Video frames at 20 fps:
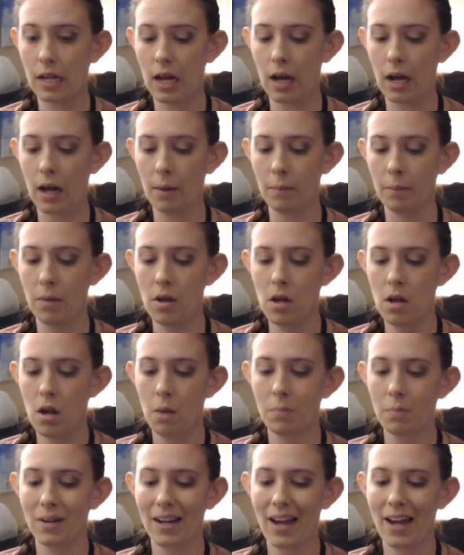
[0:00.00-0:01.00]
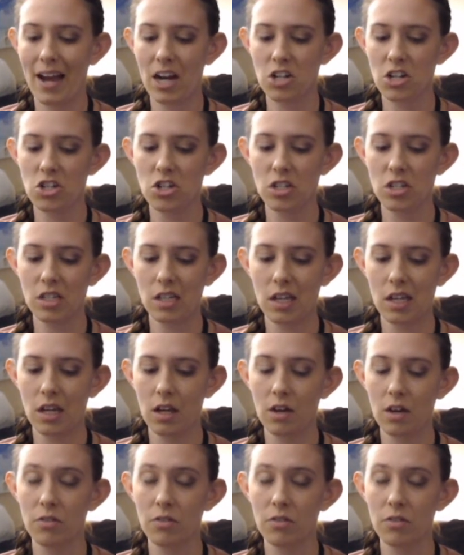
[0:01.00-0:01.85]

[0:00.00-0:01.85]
But I actually,